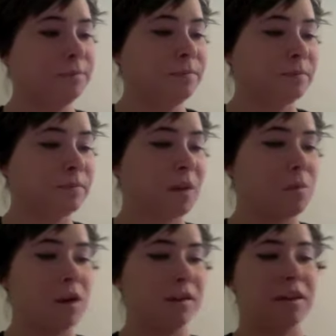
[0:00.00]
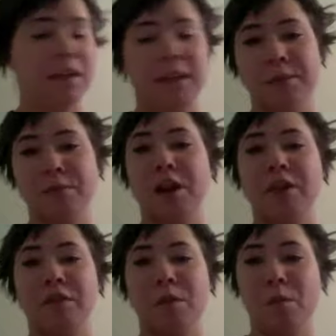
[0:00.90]
And we're also going to keep track of our
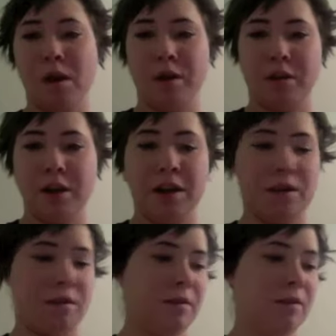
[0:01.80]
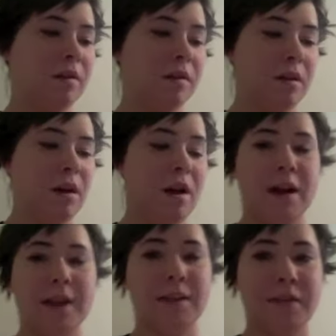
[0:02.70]
water and our
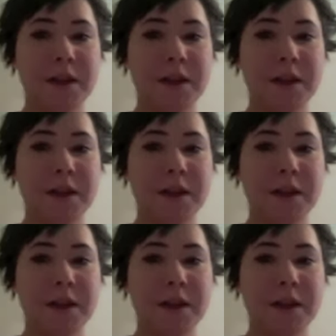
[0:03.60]
activity.